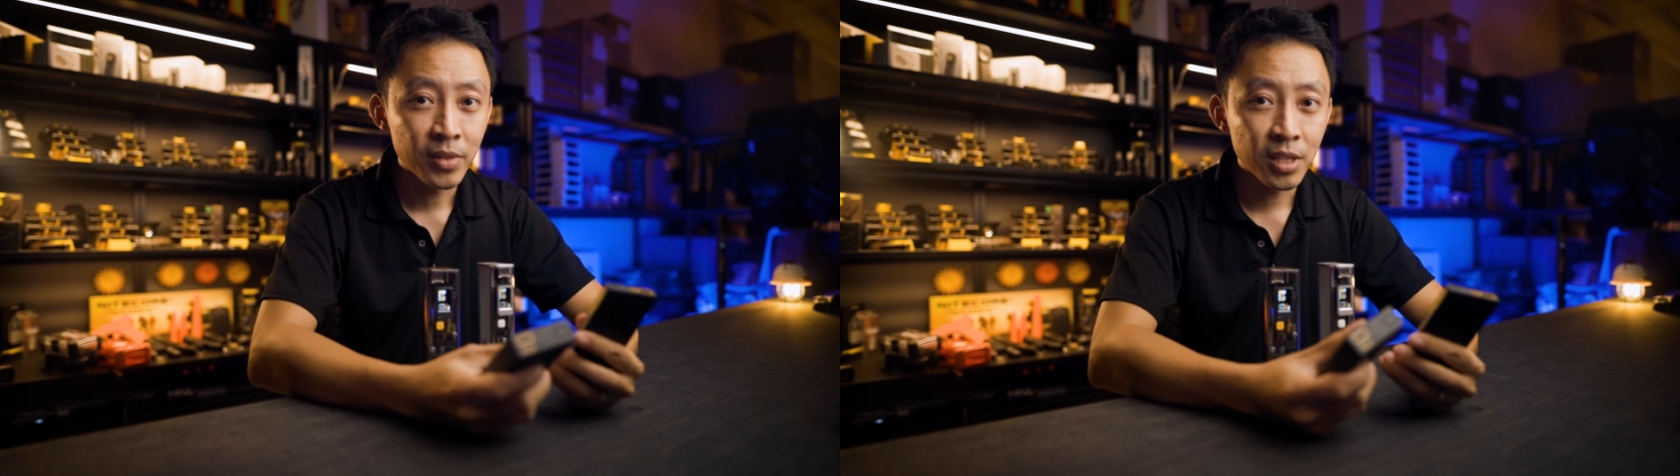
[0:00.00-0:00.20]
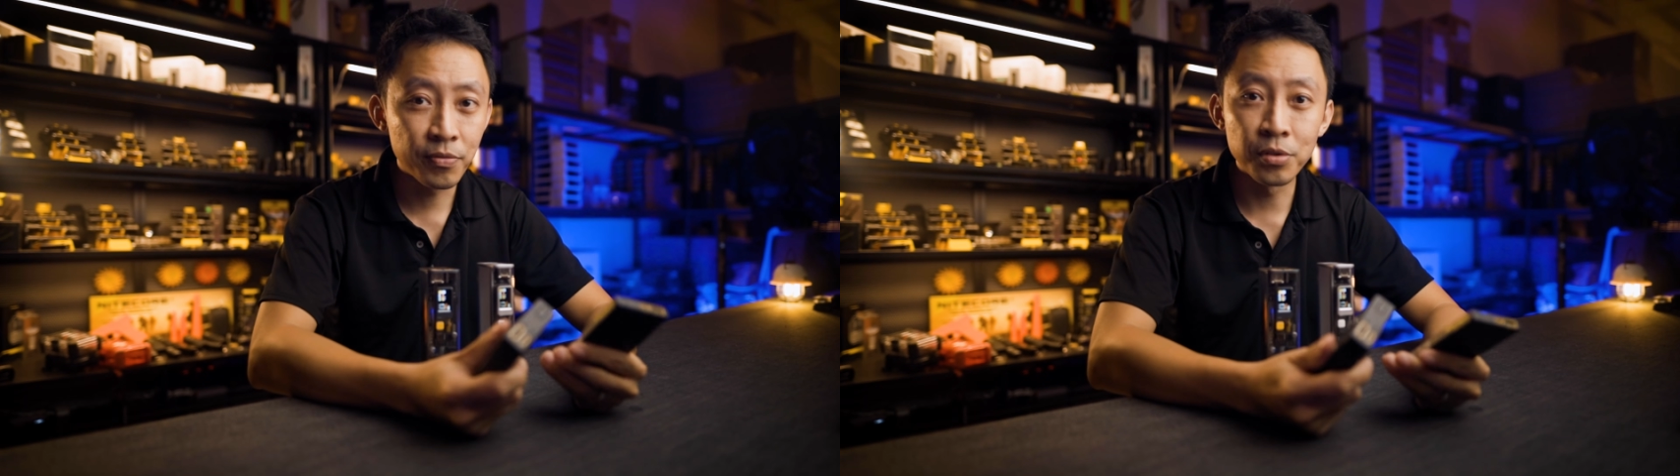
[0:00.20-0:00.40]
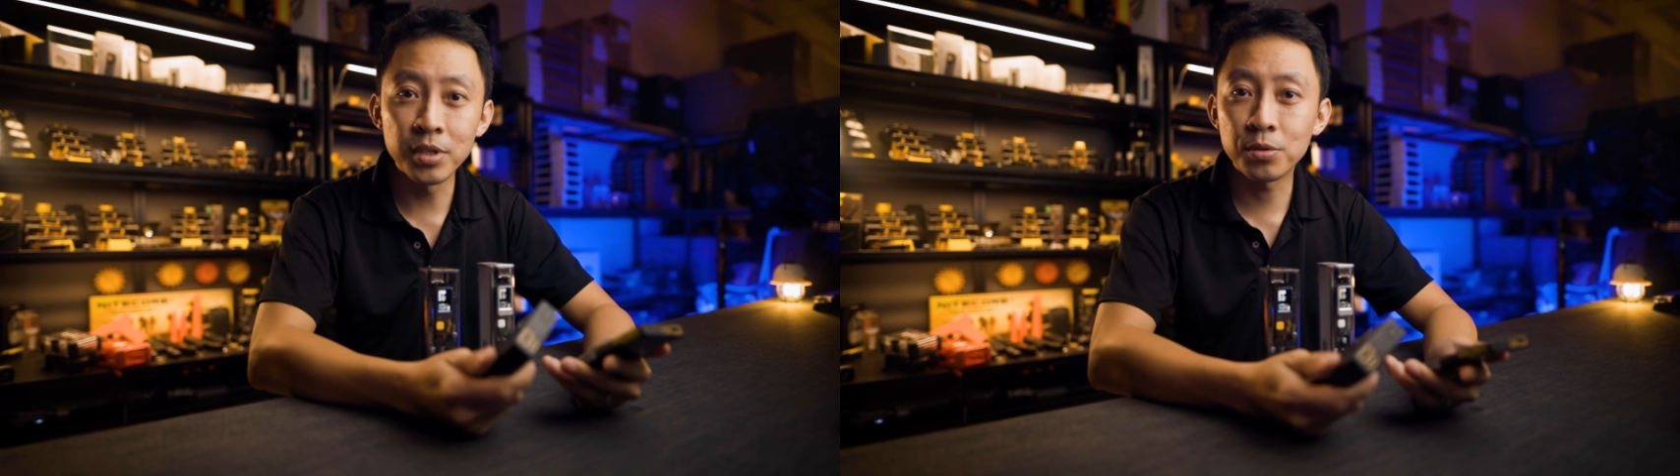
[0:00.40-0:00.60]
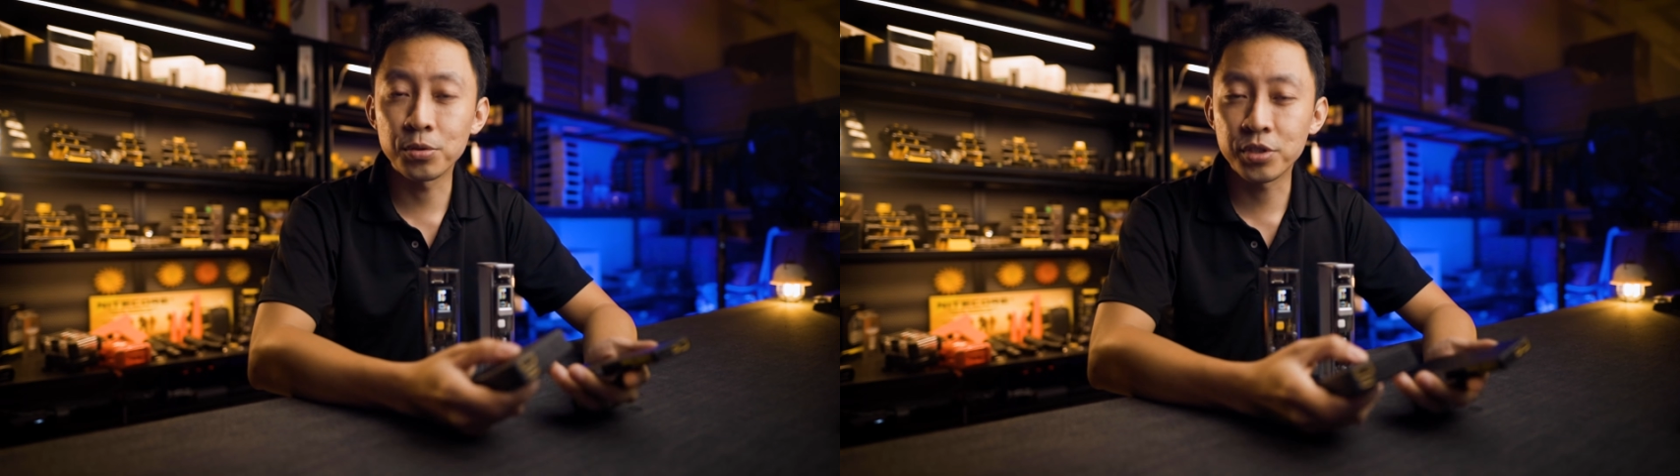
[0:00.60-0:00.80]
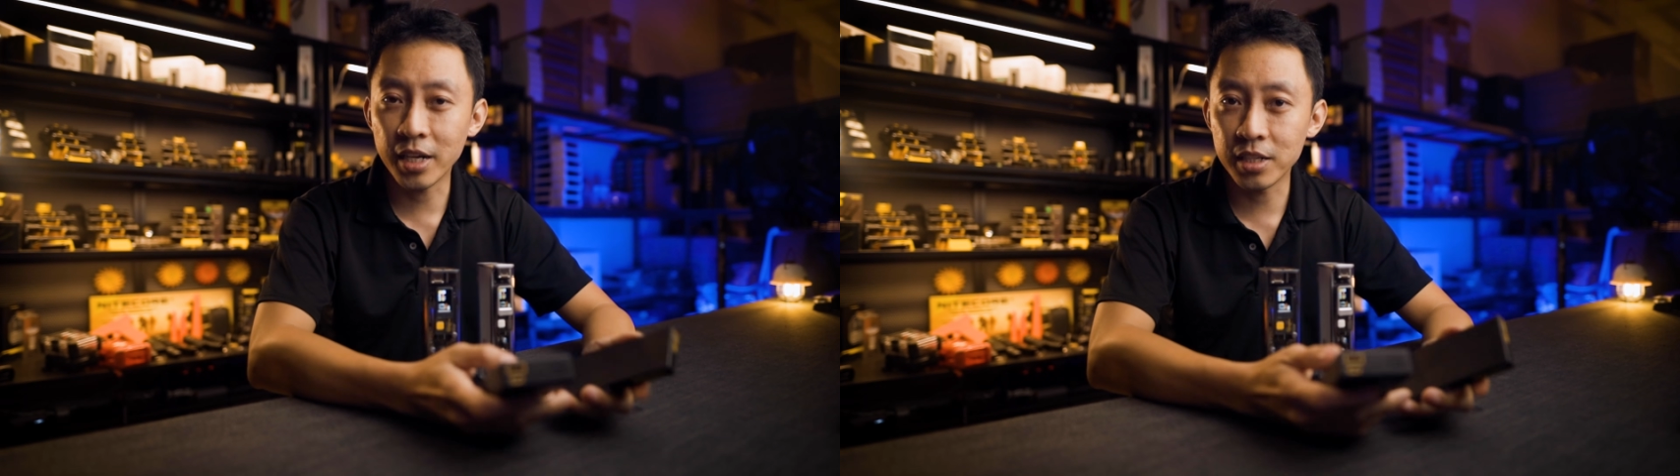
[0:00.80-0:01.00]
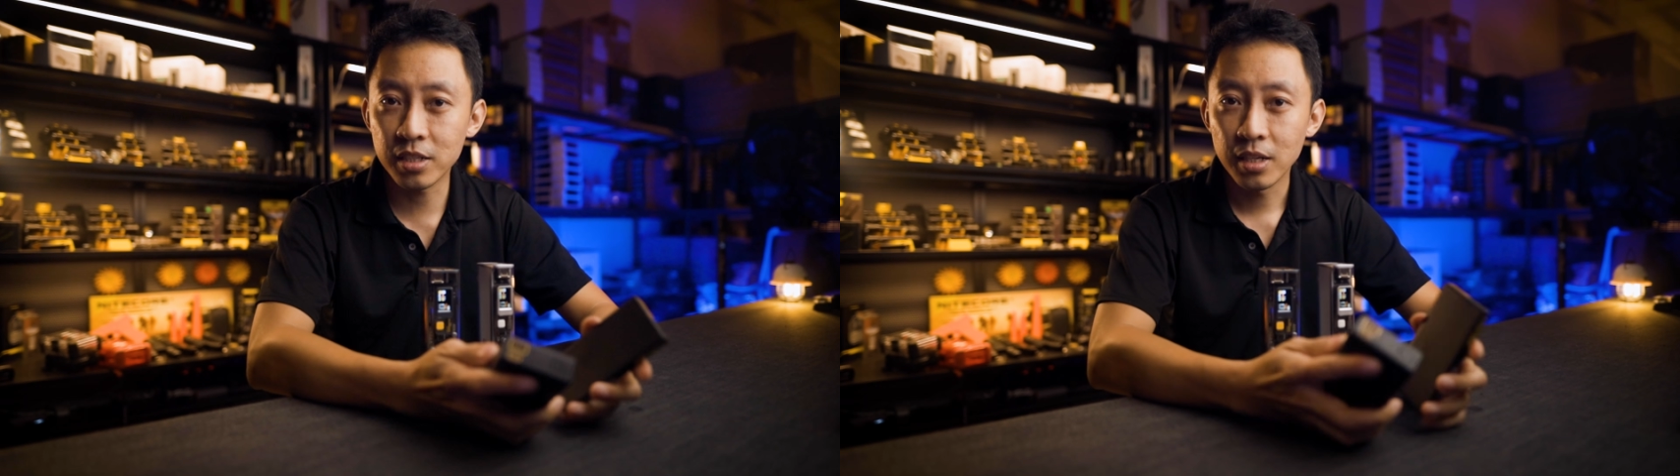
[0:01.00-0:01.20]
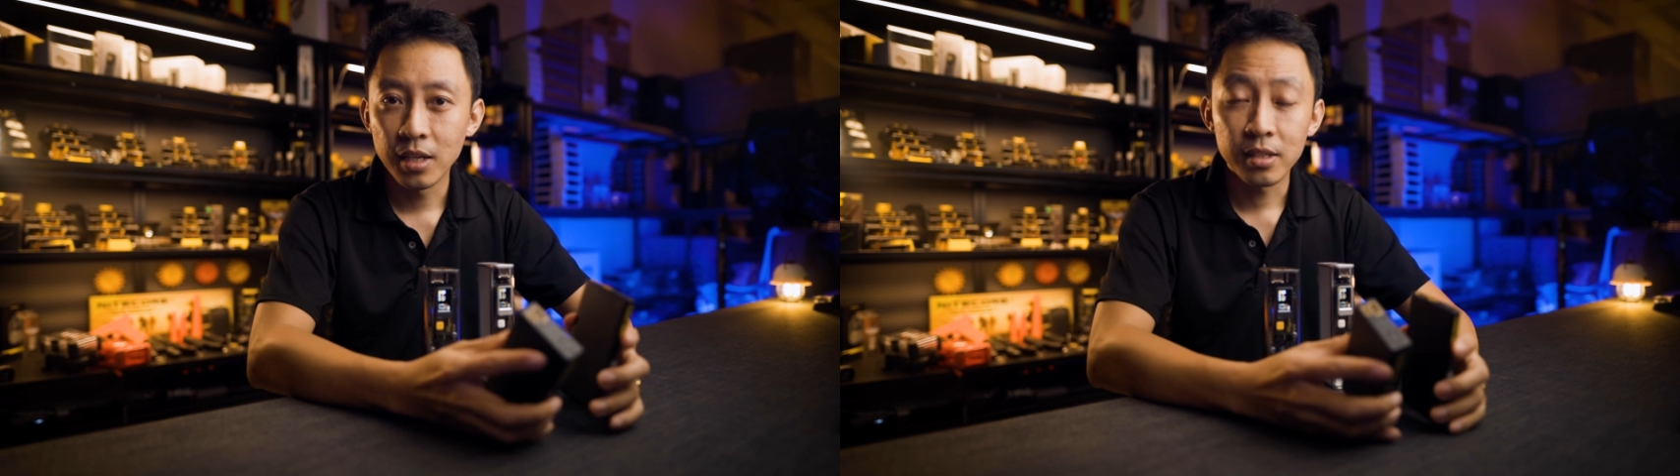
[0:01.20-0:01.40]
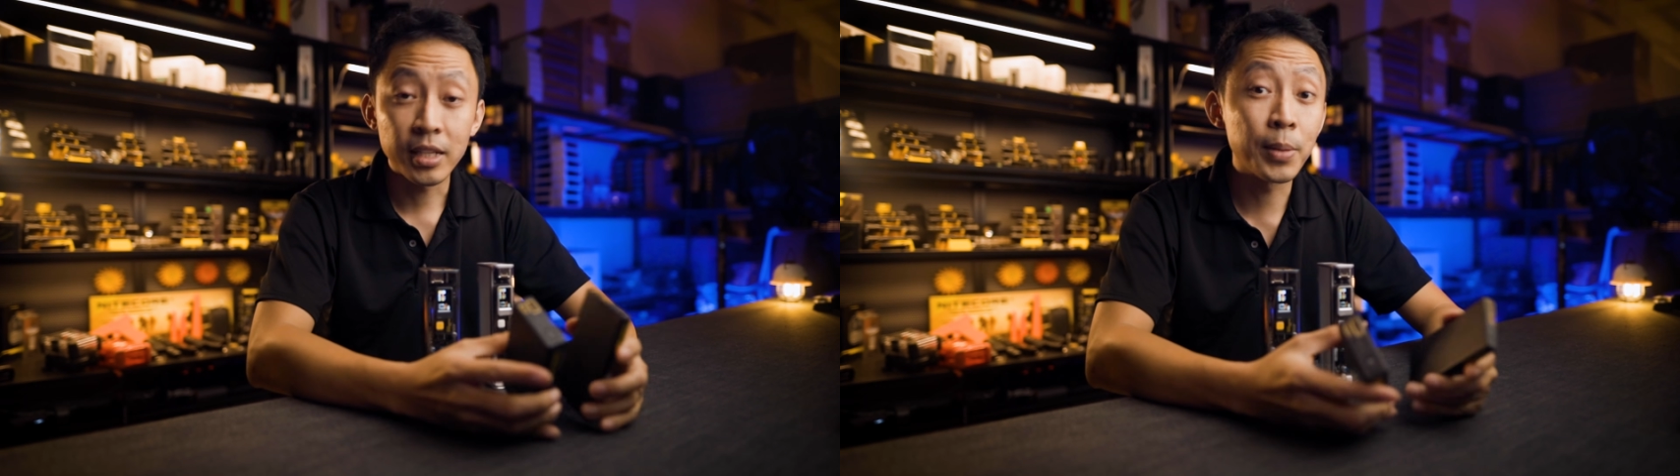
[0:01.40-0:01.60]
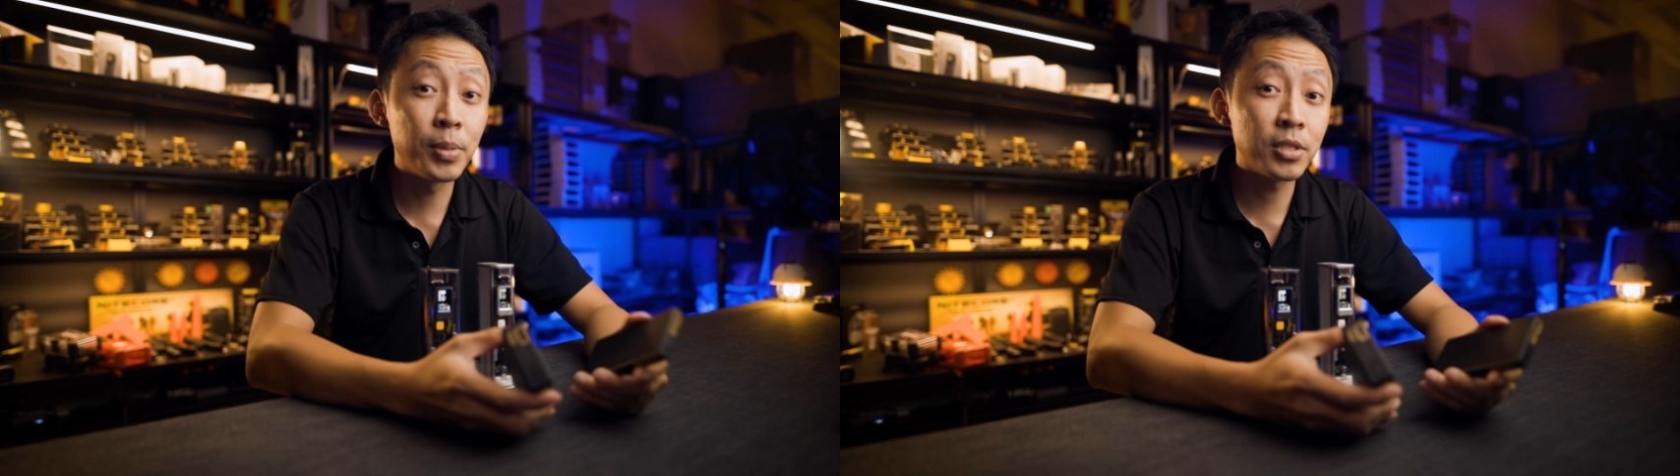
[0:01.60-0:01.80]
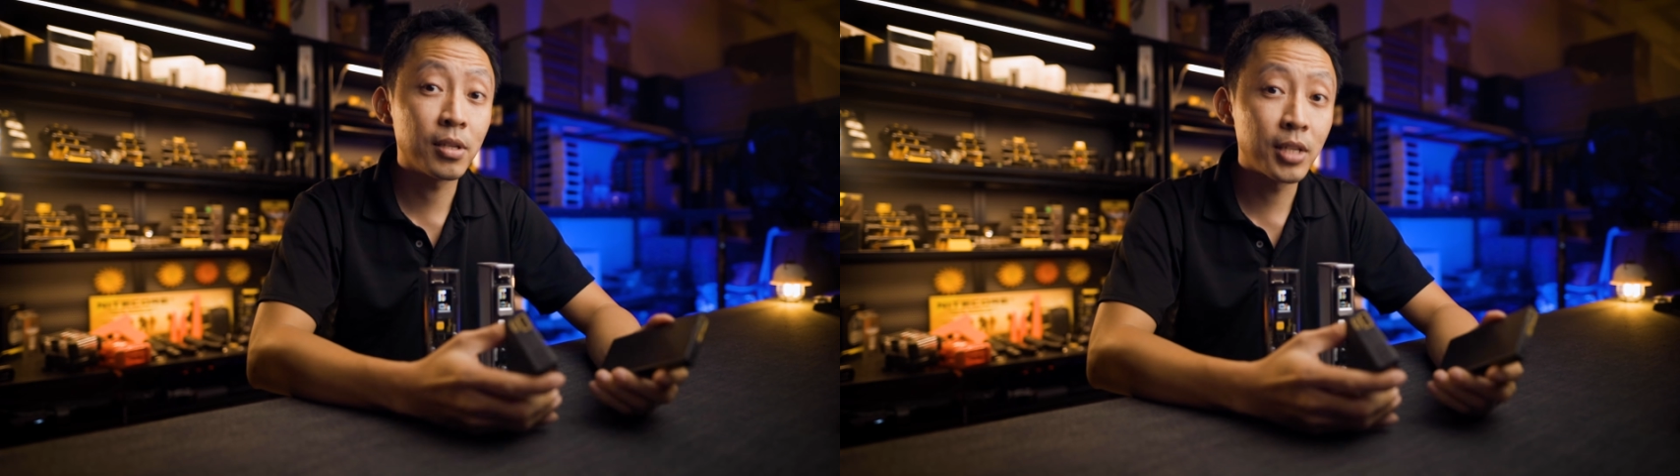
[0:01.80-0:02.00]
If you need to charge
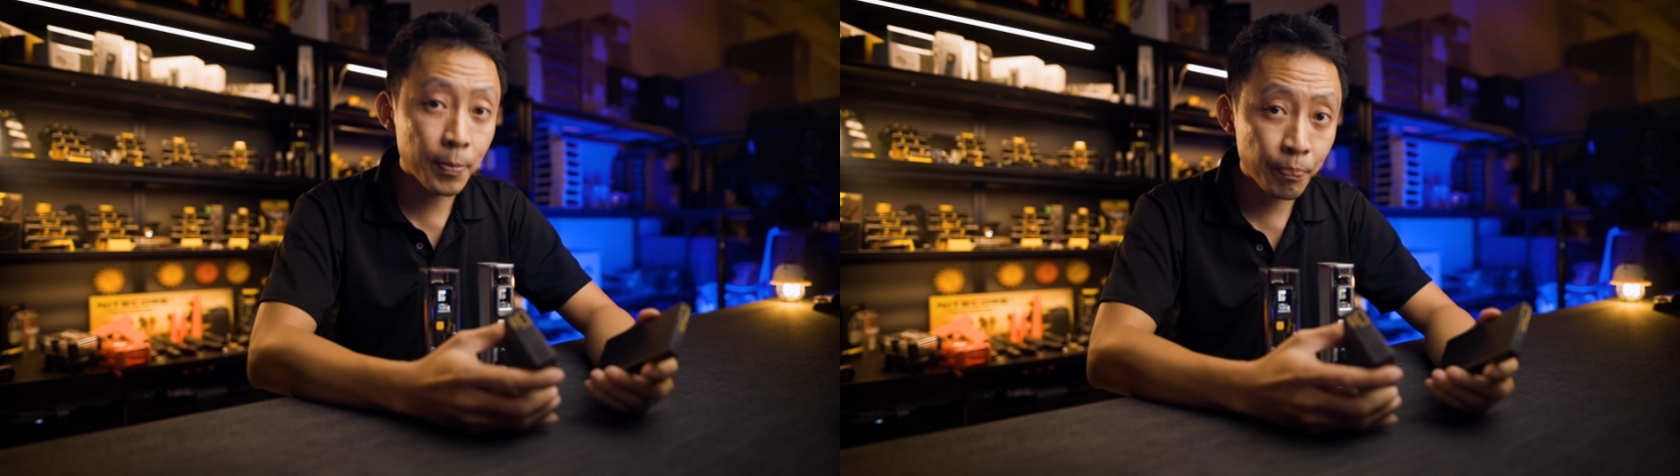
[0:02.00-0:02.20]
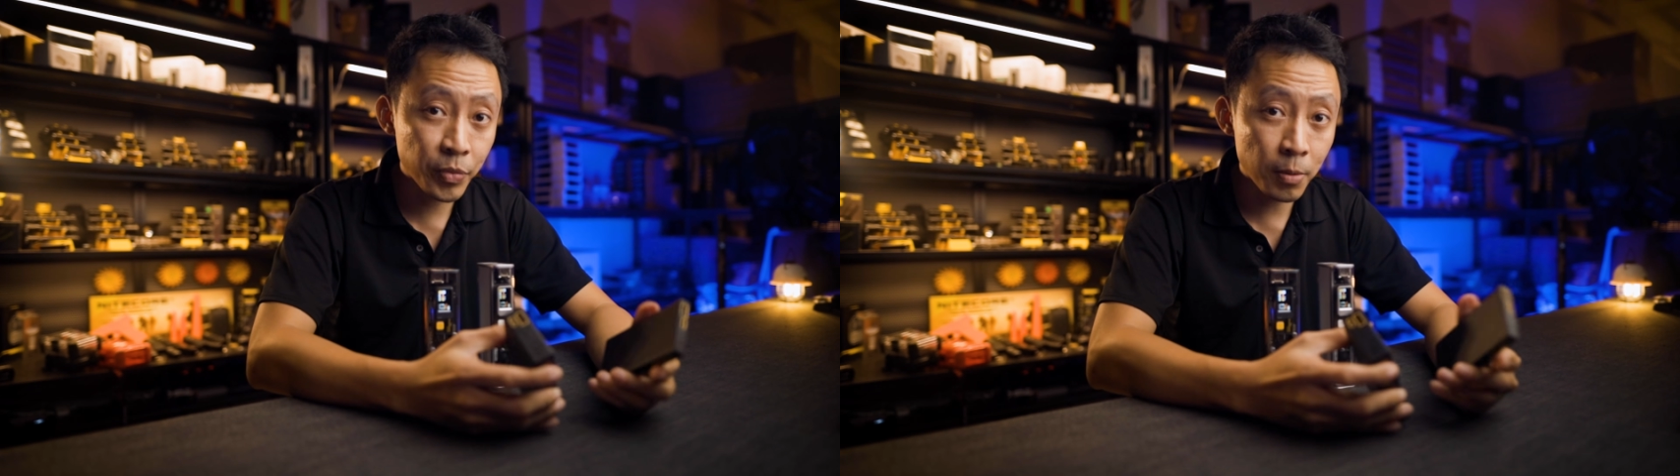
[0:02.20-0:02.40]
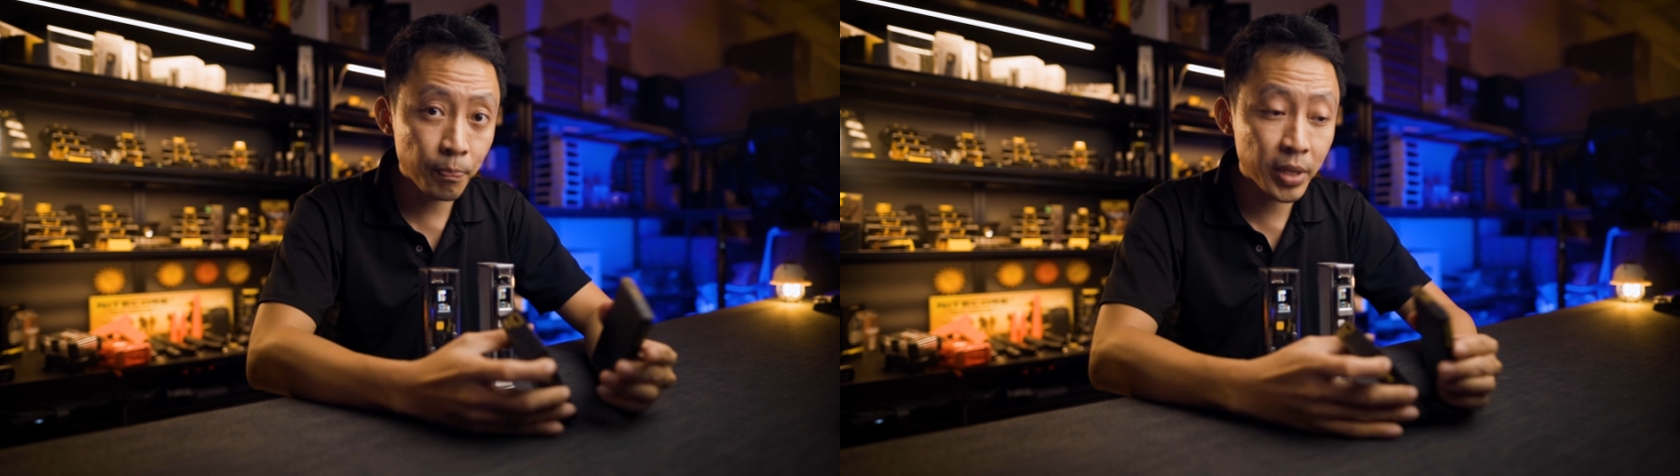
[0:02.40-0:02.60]
tablets or laptop,